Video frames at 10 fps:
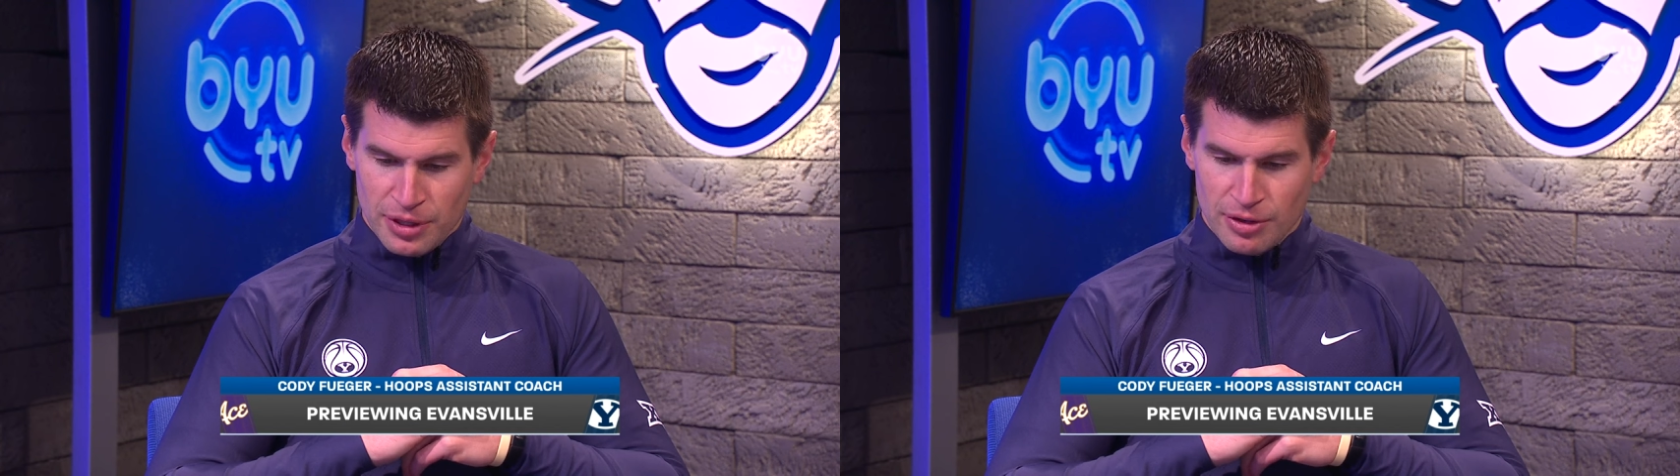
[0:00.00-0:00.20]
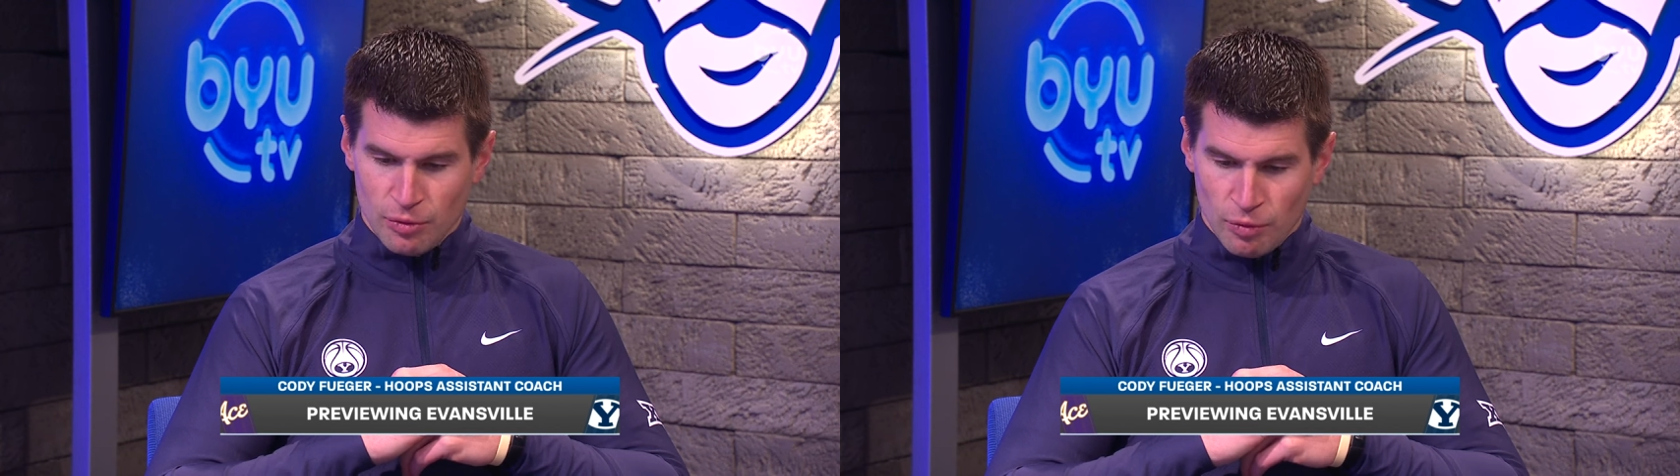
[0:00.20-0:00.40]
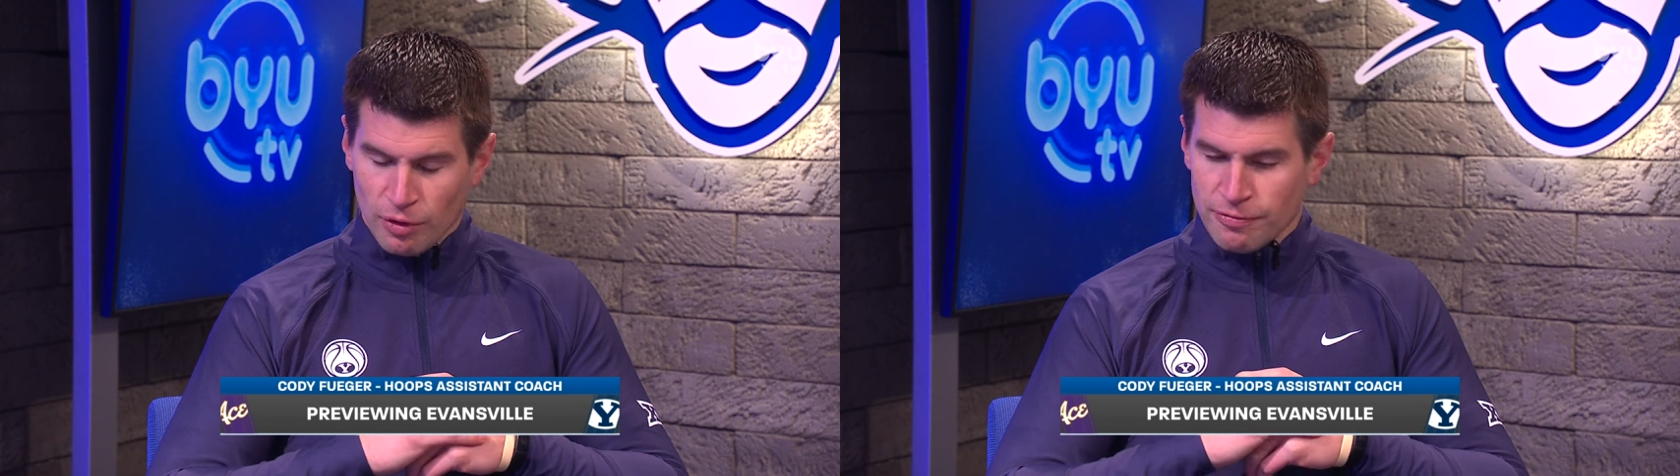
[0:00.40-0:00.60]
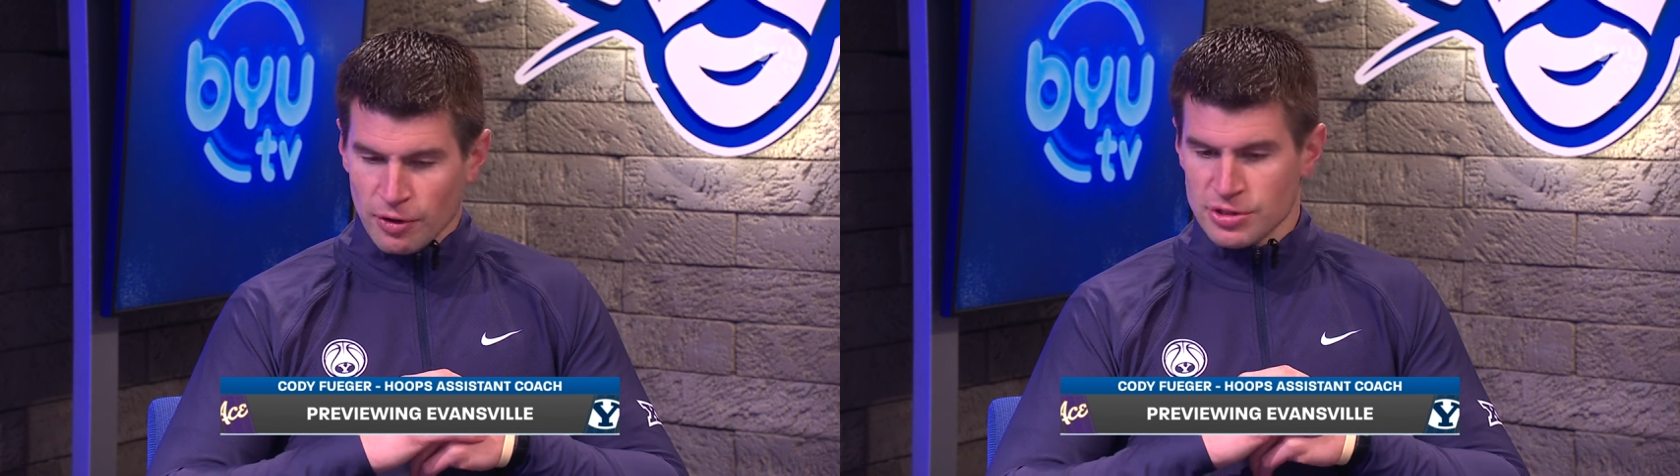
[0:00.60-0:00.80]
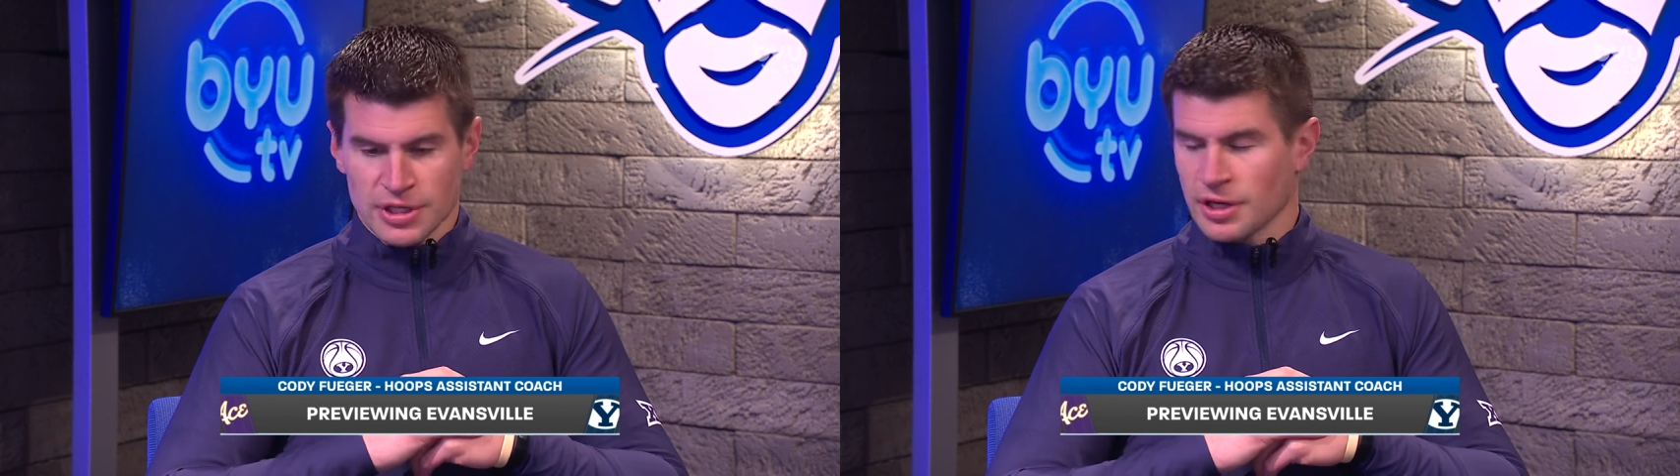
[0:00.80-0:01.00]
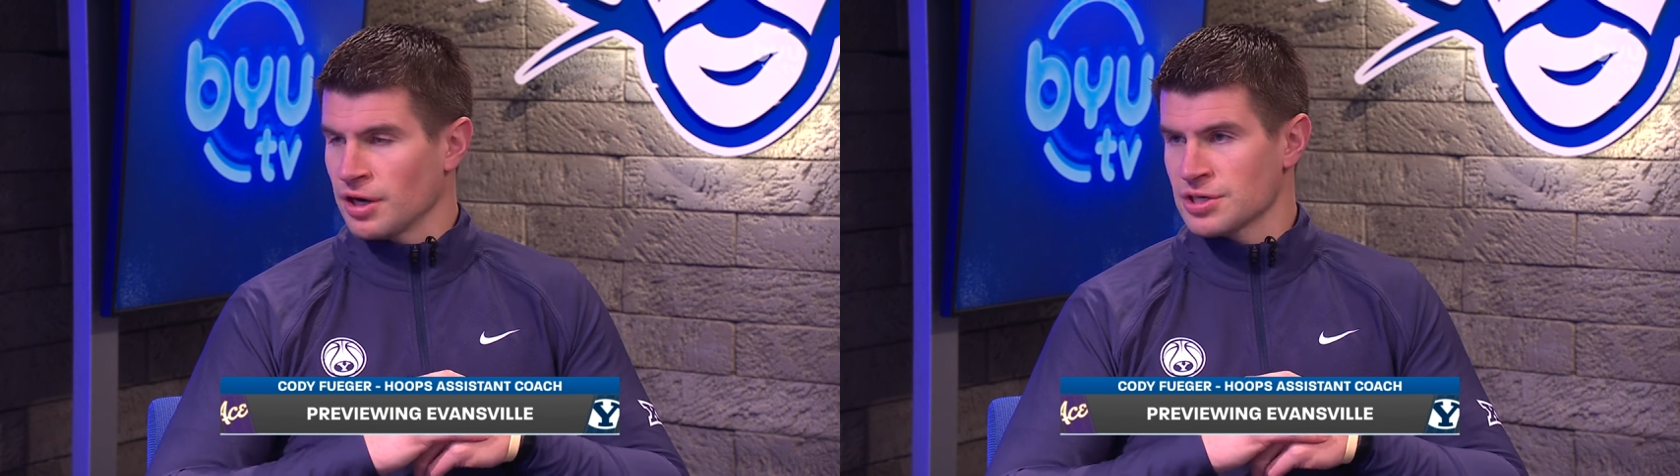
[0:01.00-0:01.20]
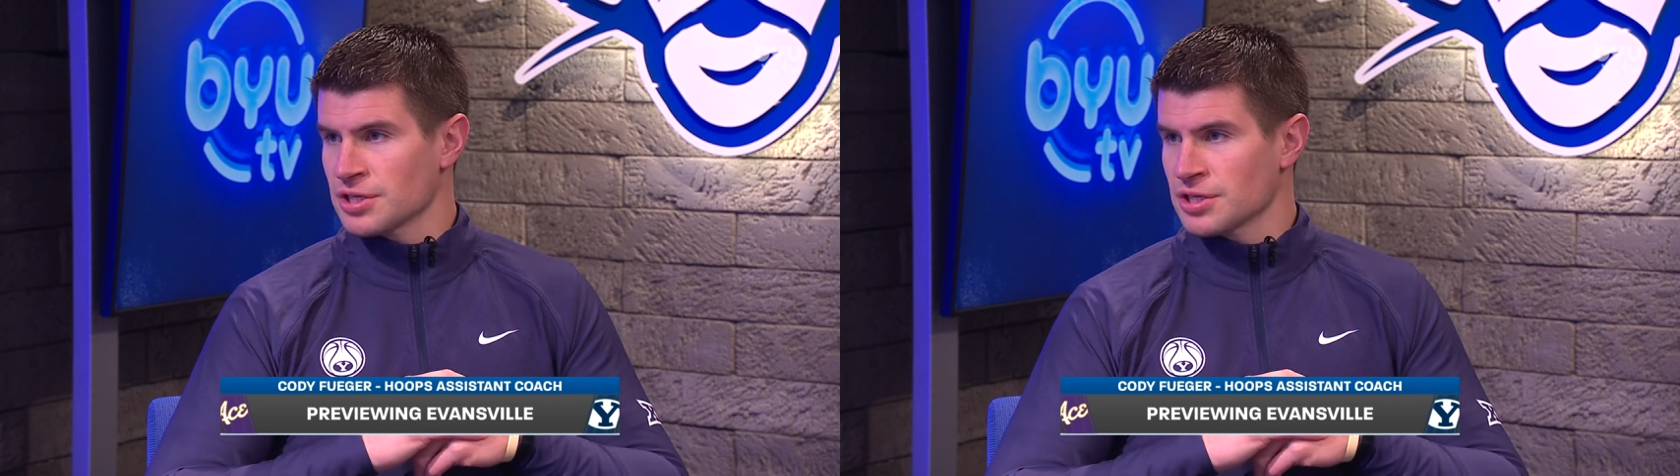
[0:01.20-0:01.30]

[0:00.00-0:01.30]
But we're focusing on